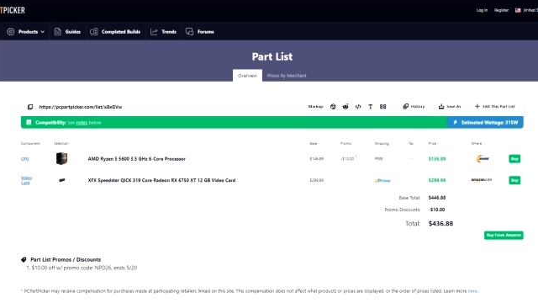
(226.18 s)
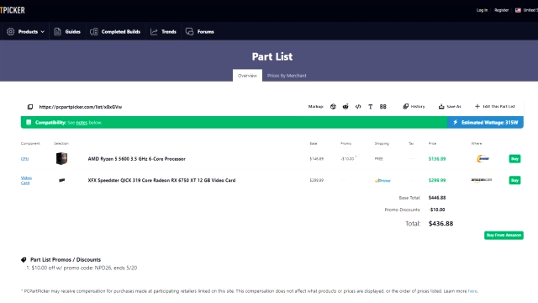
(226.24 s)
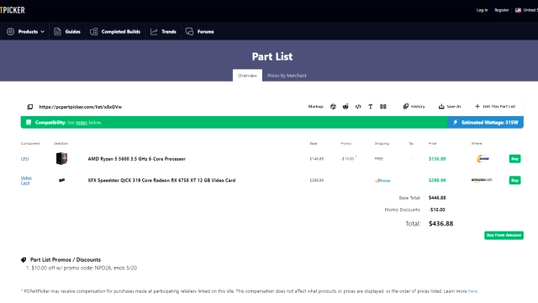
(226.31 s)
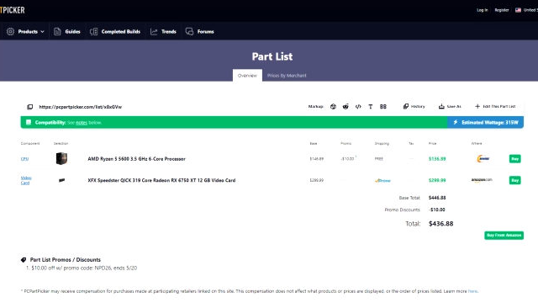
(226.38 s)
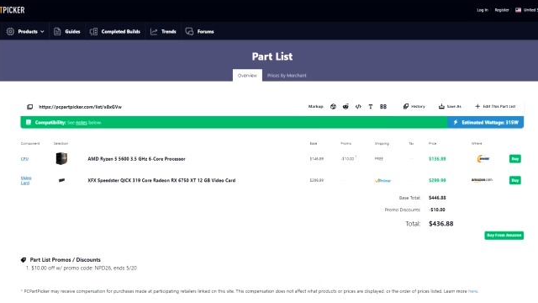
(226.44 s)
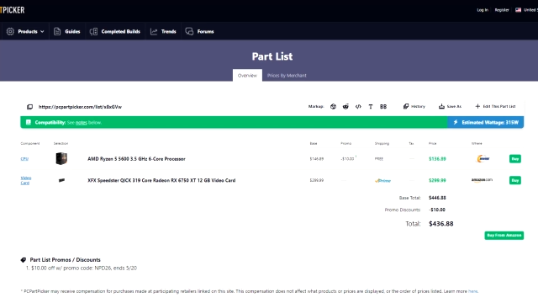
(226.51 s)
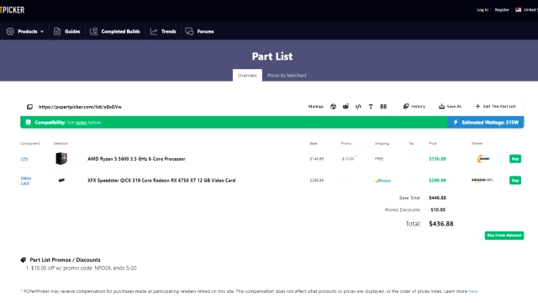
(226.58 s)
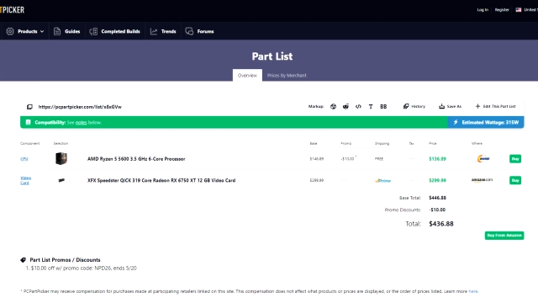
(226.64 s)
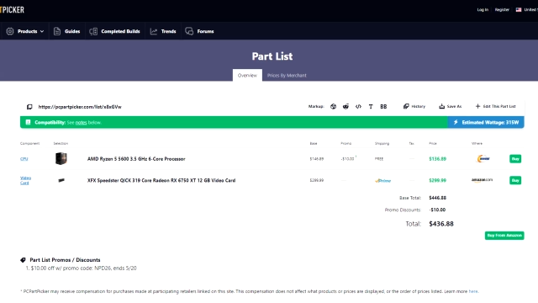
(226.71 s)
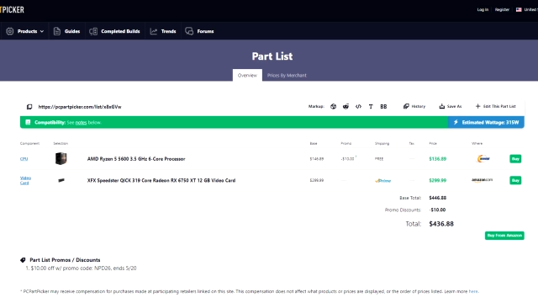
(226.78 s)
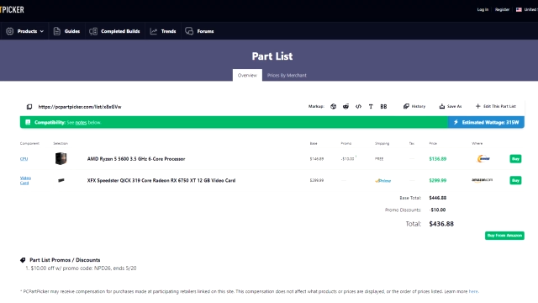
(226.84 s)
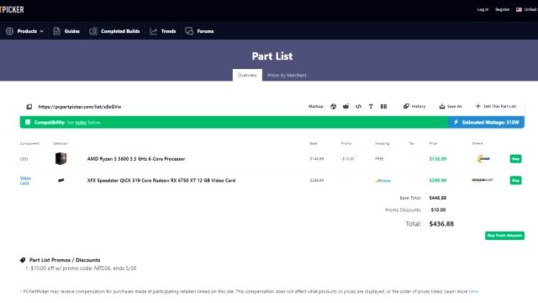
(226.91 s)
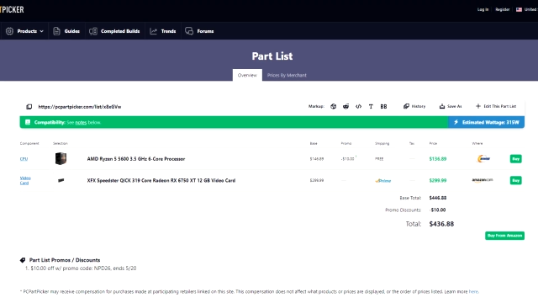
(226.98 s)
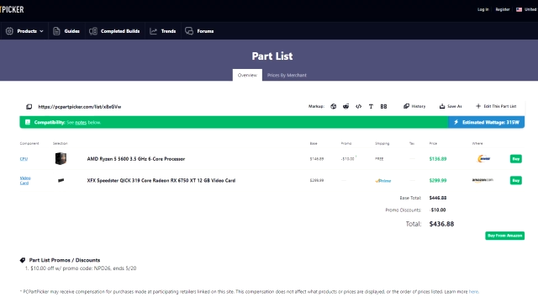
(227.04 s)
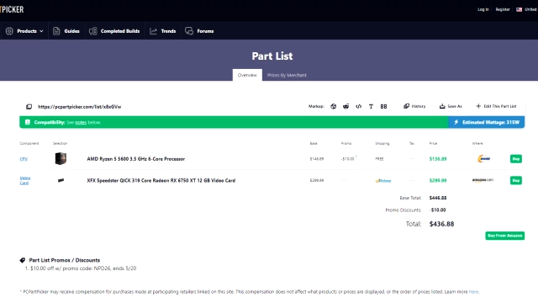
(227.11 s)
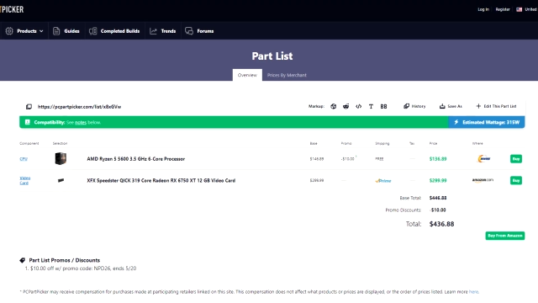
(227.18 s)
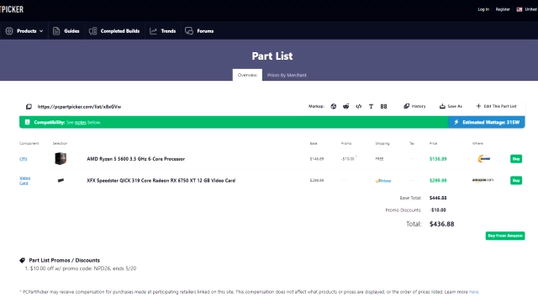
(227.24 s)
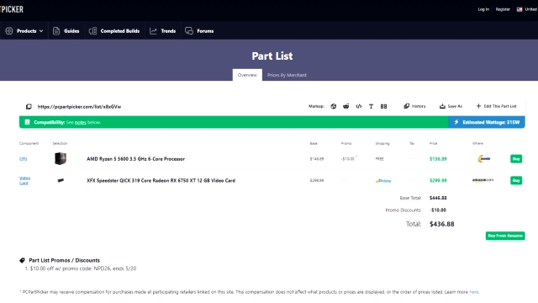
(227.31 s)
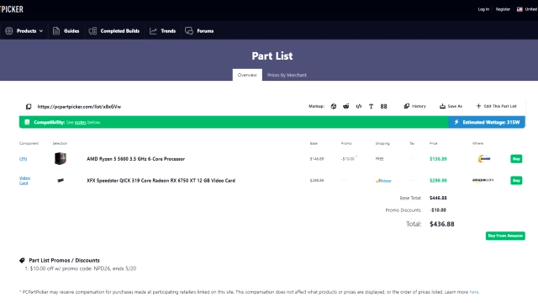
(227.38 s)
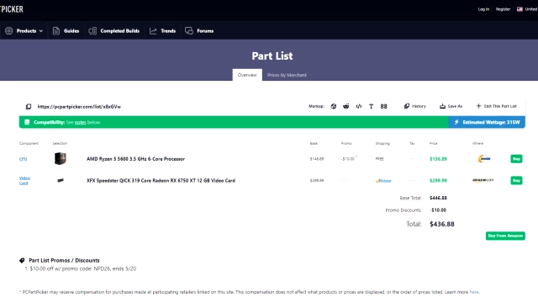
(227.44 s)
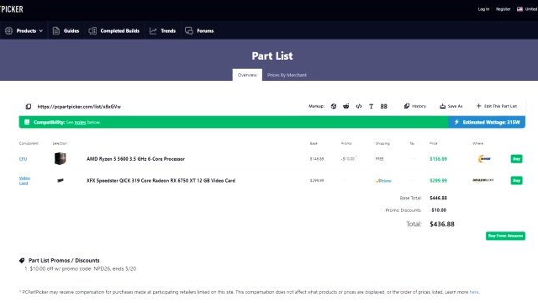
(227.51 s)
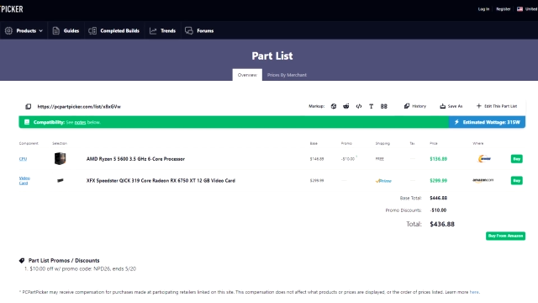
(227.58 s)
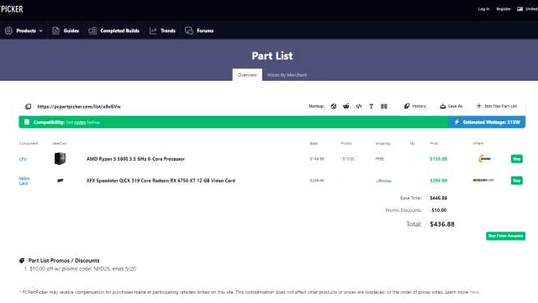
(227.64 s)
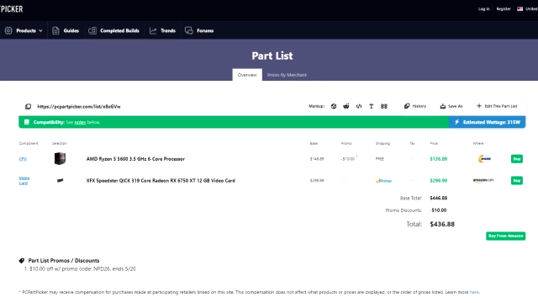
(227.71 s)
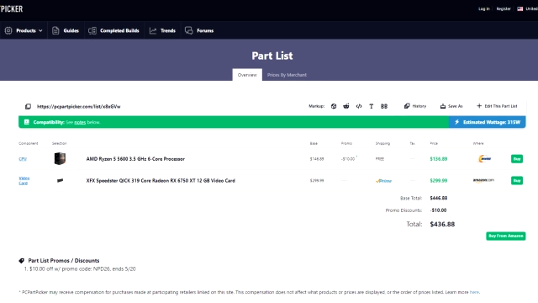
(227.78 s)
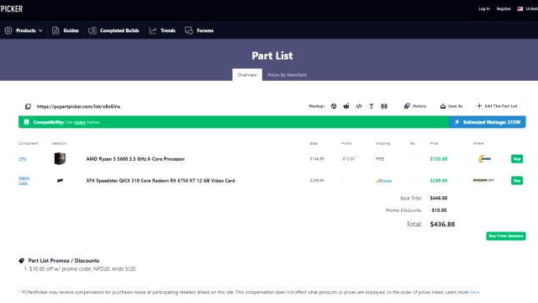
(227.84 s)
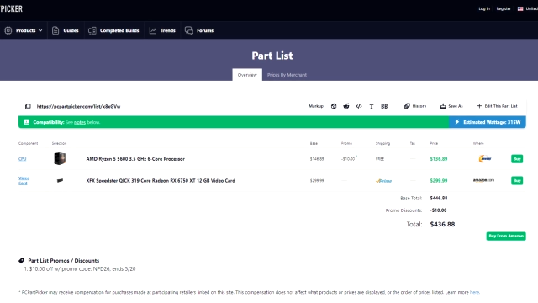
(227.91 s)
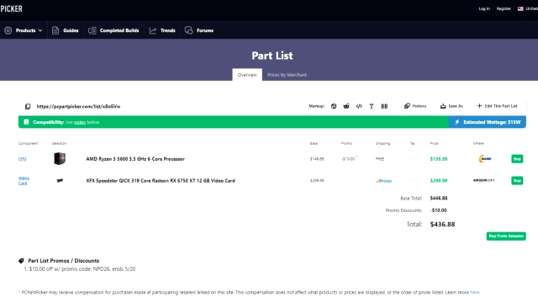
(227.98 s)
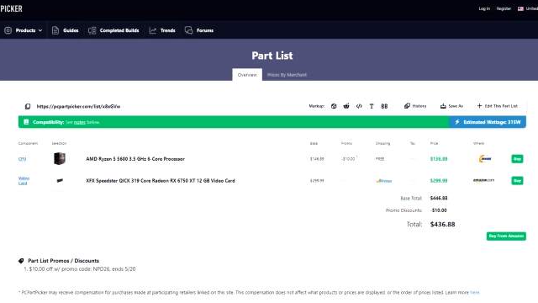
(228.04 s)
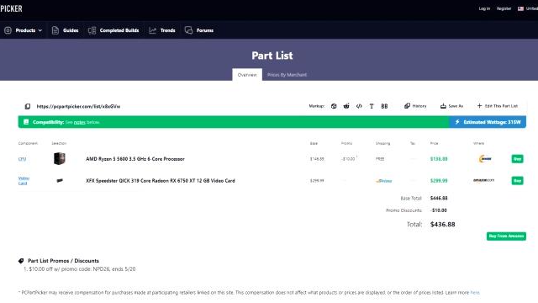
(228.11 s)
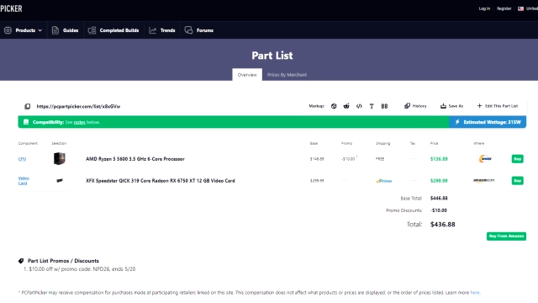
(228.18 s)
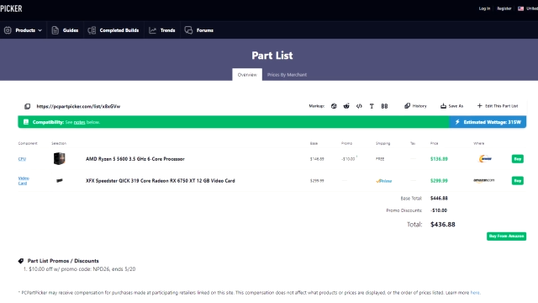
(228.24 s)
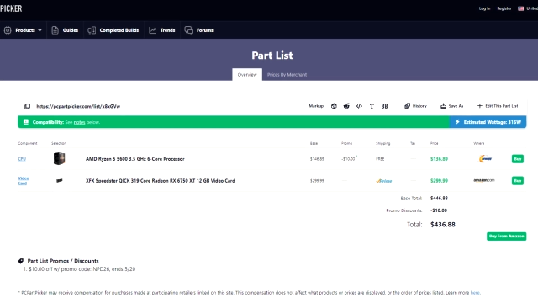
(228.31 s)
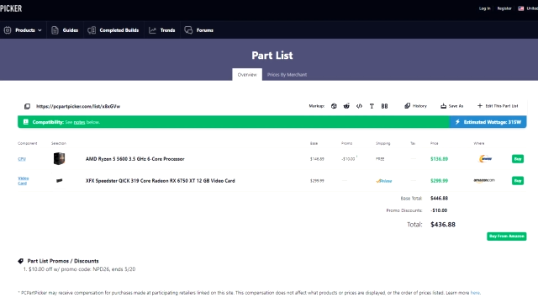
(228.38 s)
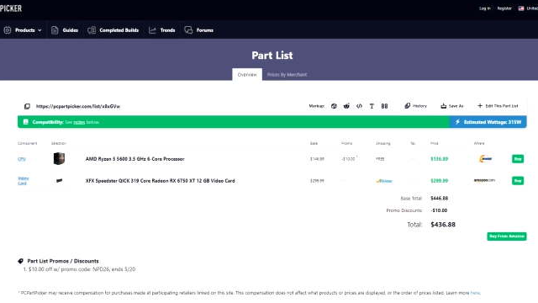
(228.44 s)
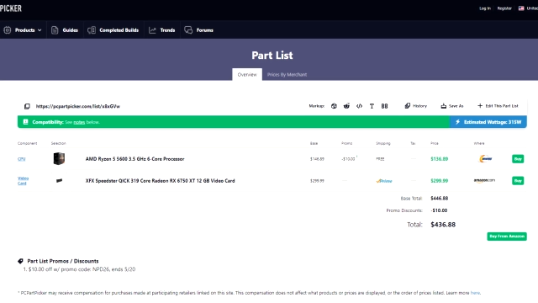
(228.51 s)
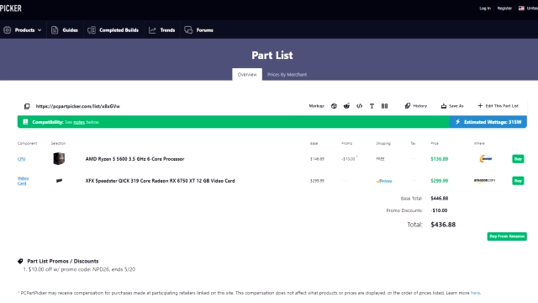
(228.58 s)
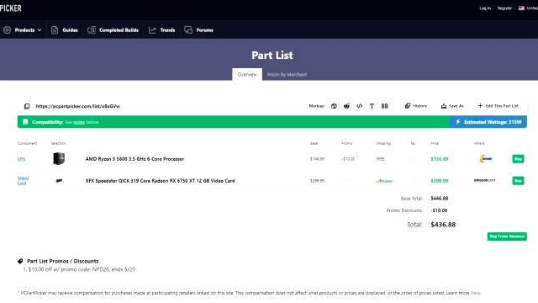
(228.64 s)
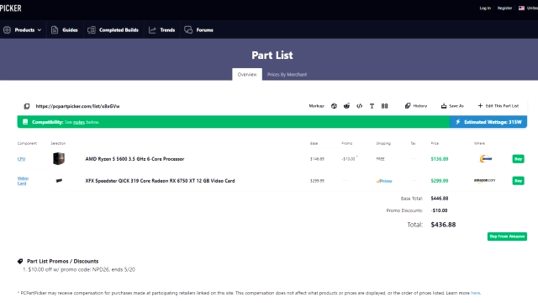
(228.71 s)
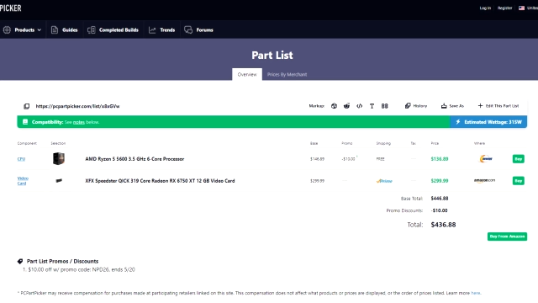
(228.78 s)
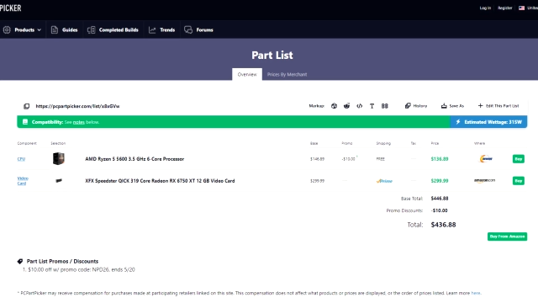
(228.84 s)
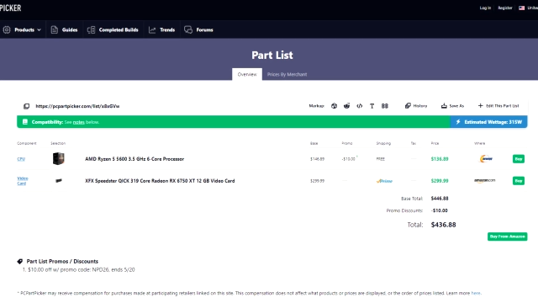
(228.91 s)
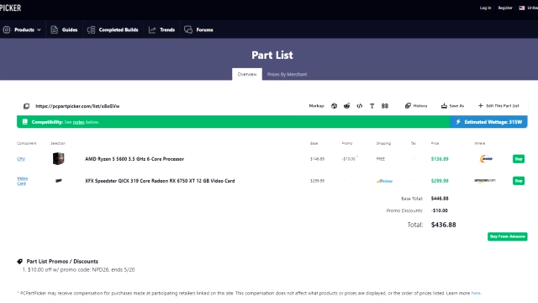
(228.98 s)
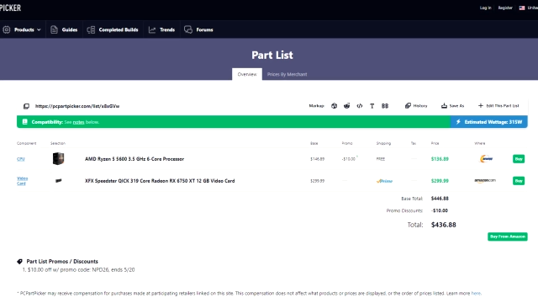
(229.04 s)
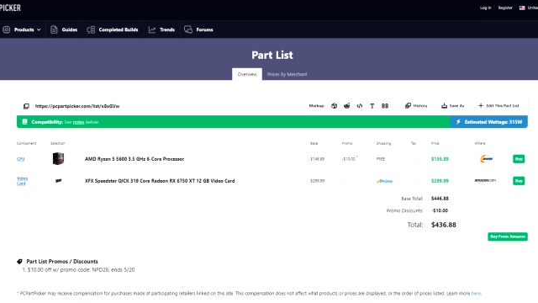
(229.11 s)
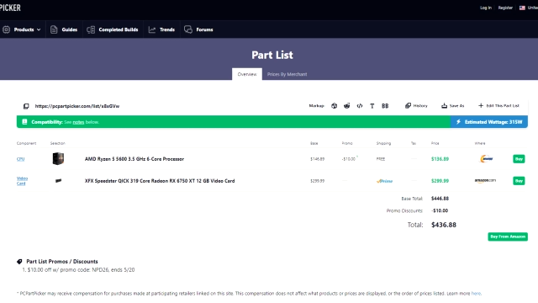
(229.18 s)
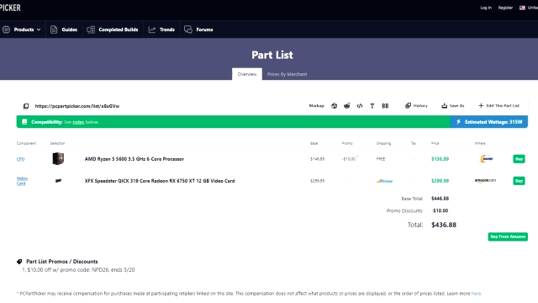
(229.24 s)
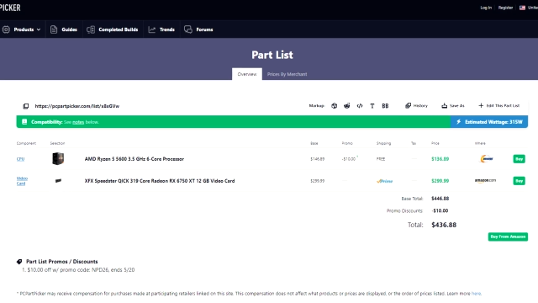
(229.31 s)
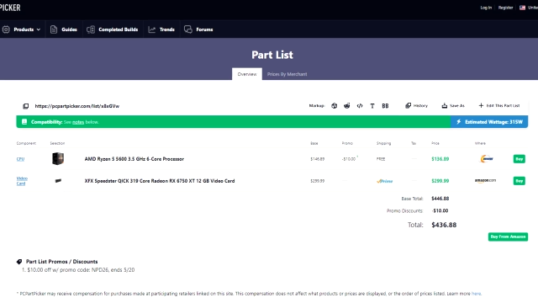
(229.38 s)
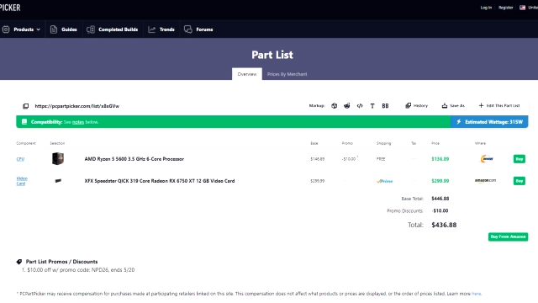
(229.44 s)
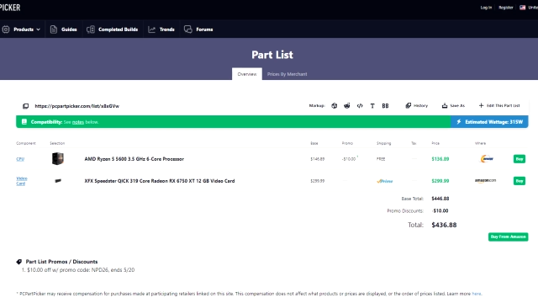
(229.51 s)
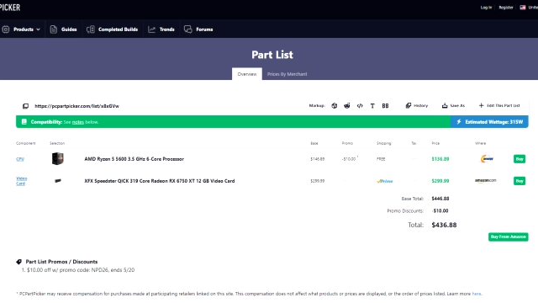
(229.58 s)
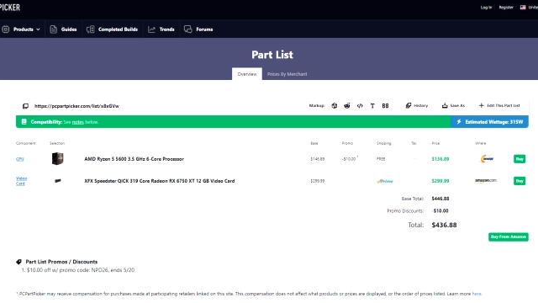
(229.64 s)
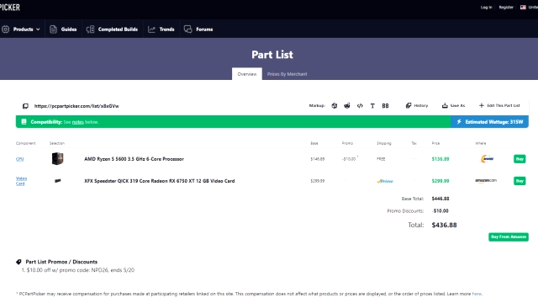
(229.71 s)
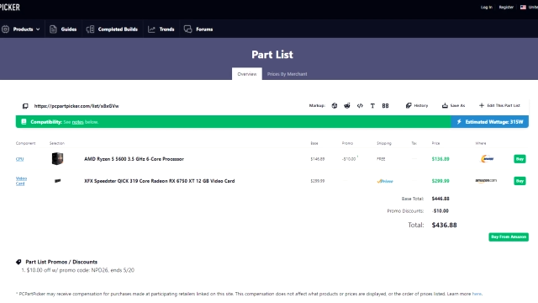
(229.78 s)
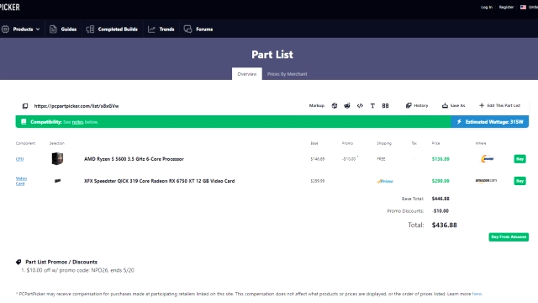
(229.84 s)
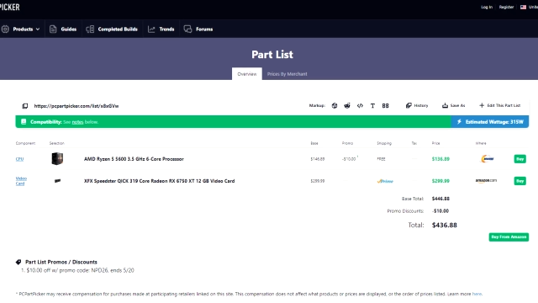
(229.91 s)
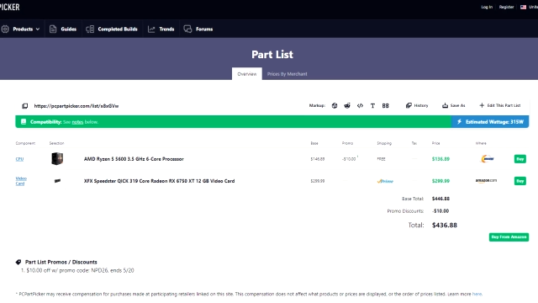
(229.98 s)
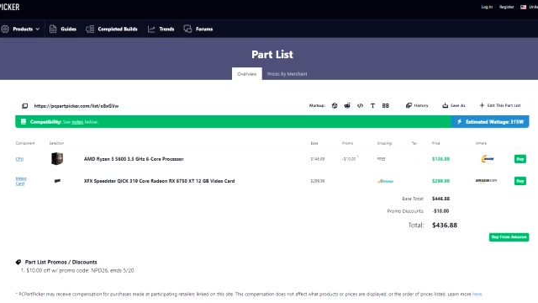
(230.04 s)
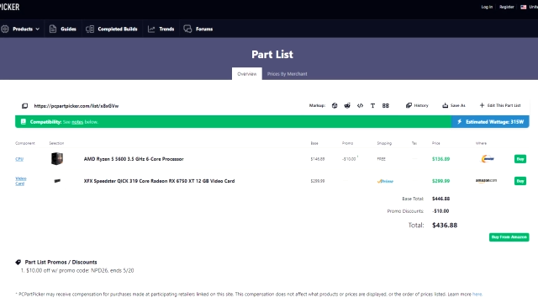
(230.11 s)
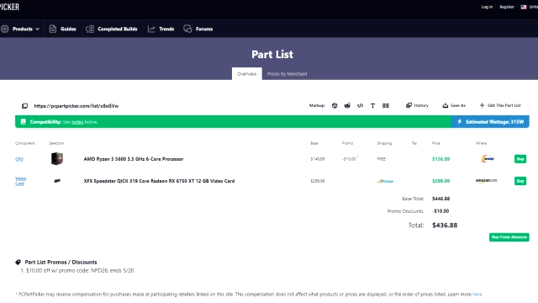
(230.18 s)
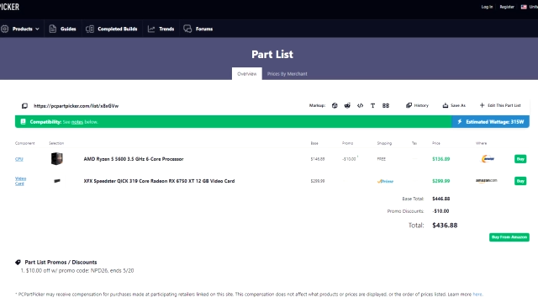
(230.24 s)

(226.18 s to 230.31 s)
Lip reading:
No face is visible, so there are no lips to read.